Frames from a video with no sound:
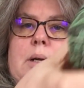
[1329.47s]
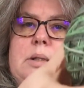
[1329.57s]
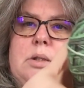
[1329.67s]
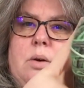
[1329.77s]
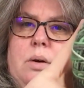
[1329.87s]

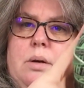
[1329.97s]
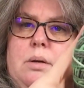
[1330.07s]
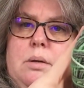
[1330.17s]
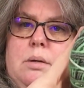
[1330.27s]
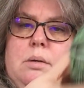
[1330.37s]
it's got,
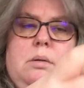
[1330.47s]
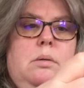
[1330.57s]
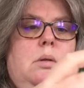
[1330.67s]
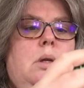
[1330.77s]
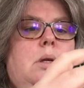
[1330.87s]

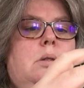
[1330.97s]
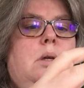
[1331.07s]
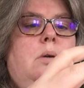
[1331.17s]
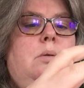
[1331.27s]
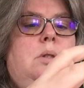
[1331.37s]
I think it's
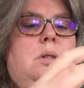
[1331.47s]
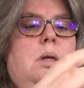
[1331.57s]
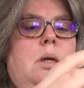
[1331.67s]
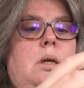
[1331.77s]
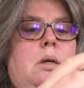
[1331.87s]
gold
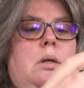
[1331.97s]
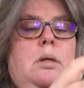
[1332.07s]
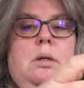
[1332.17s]
stellina